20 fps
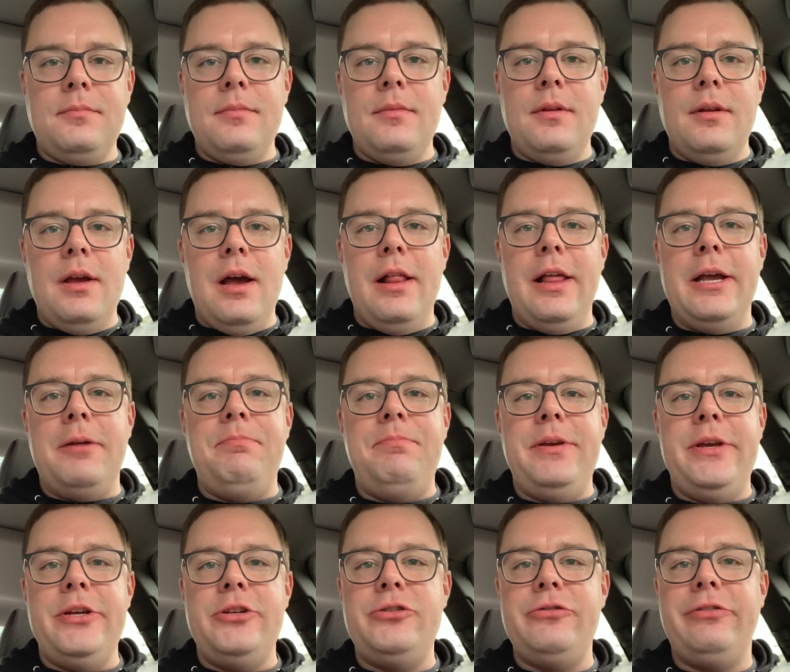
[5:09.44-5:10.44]
I like
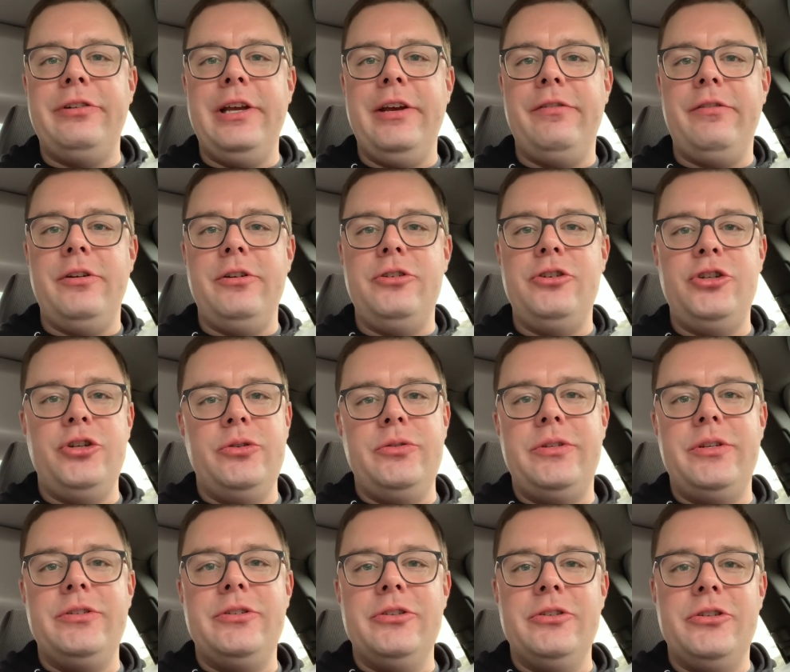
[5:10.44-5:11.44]
peach-flavored
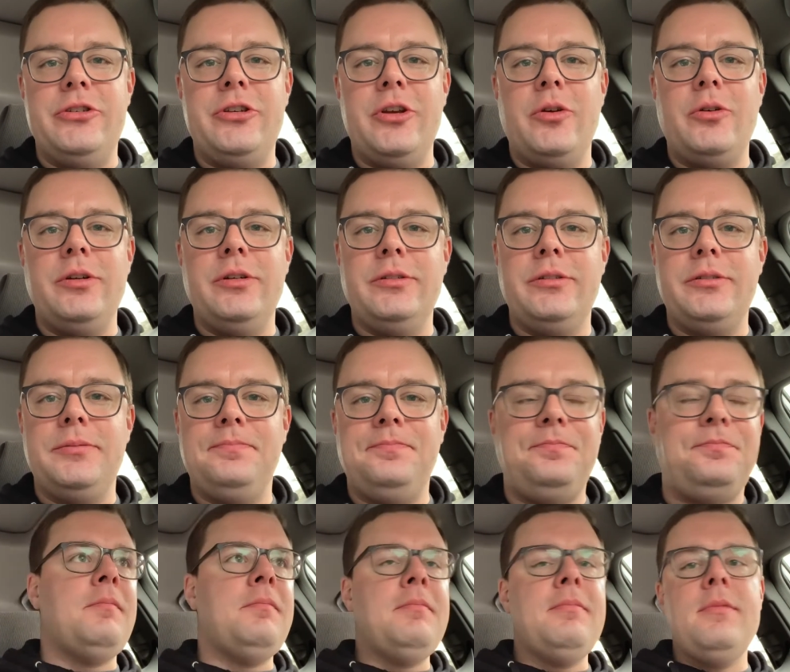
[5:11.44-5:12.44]
juices and sodas.
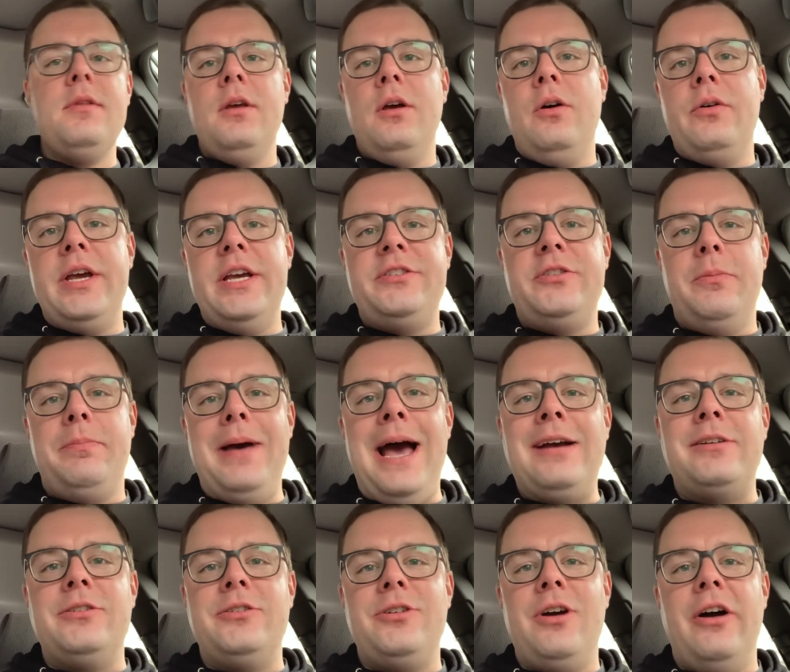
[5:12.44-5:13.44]
Okay, so
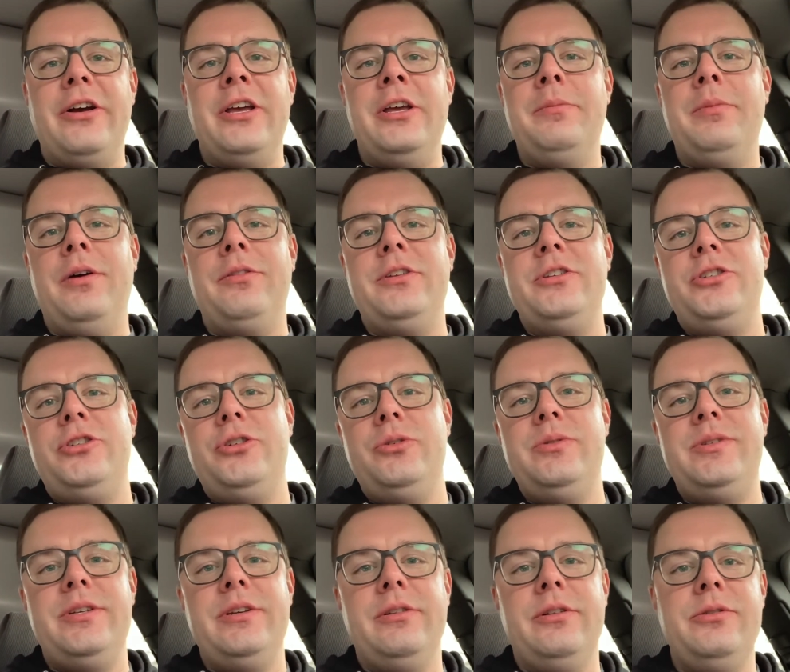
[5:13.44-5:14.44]
back to talking about this
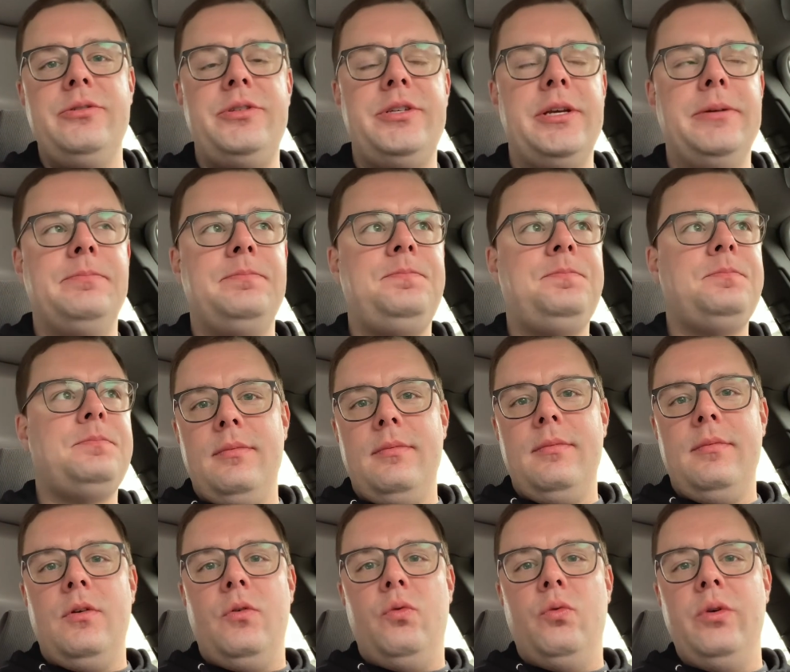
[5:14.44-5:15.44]
Juicy Lucy.
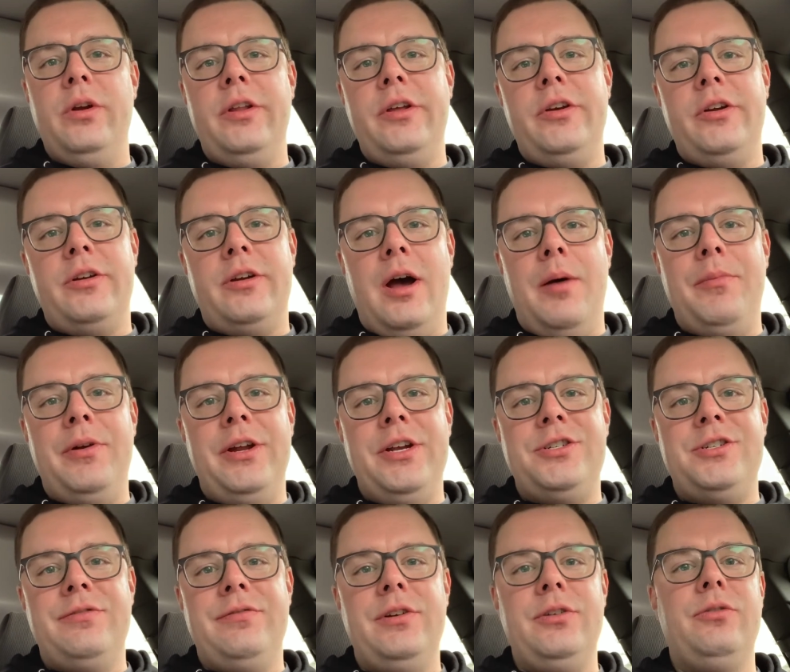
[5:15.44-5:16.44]
Really good
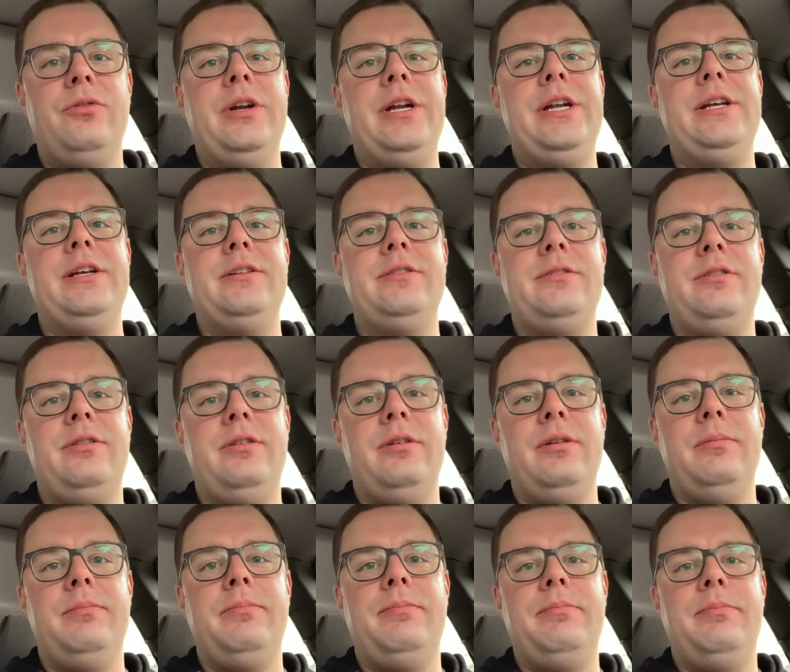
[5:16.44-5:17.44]
combination of ingredients.
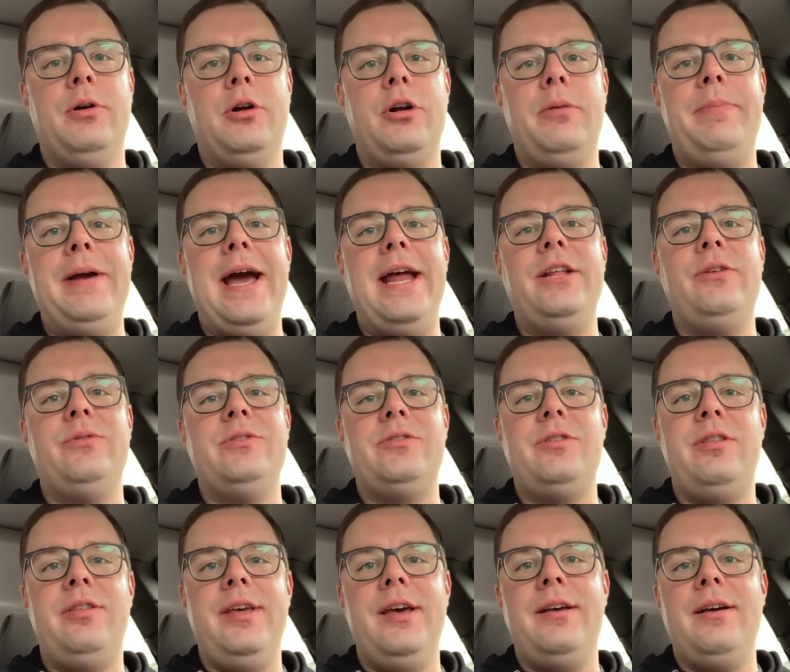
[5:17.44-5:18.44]
The burger patty was
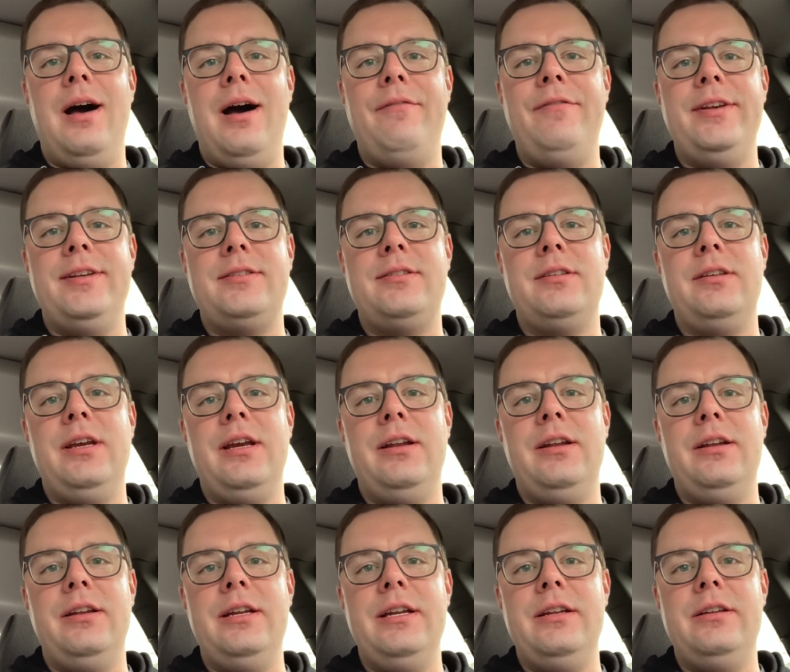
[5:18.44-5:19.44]
thick, obviously, and
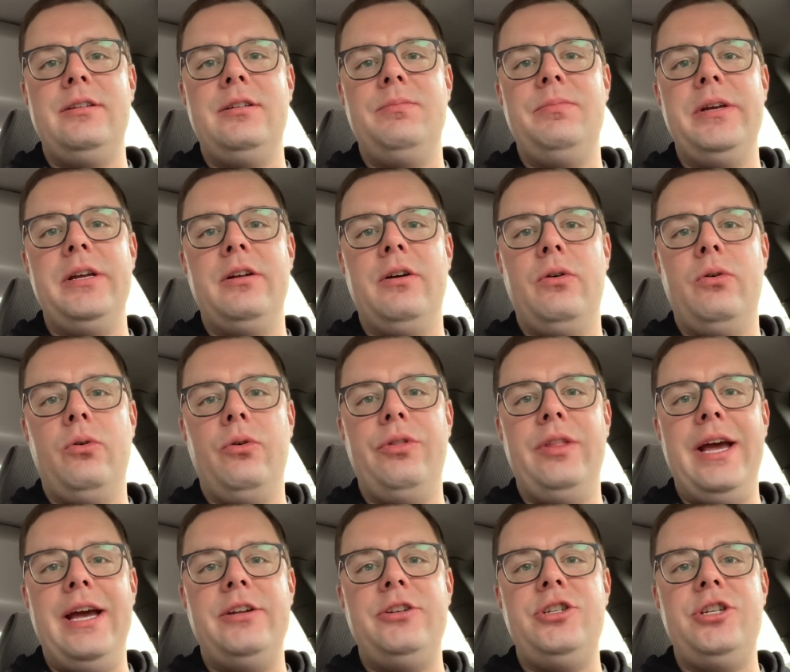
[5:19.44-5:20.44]
it needed to be to hold
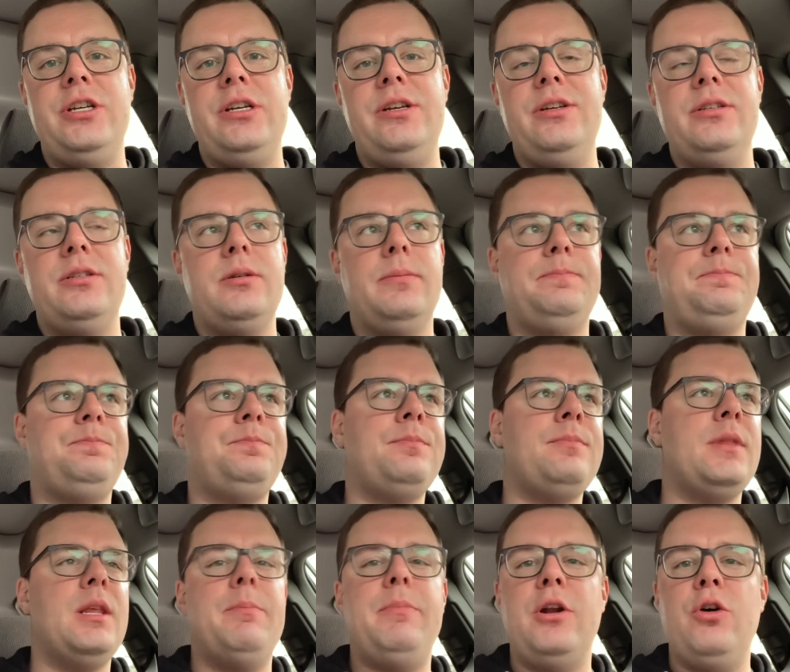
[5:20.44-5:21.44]
that cheese.
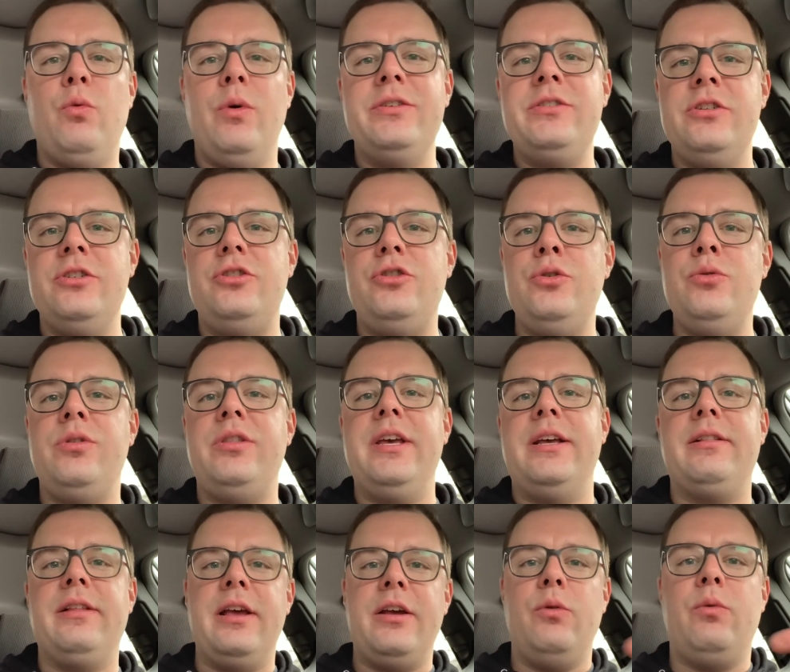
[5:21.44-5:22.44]
But it wasn't too
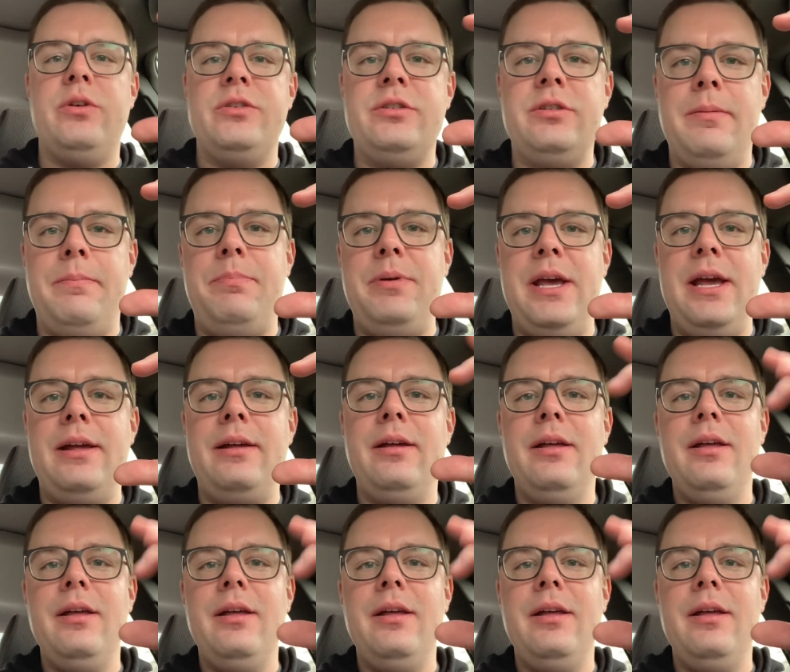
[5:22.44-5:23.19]
thick. Like, it wasn't a big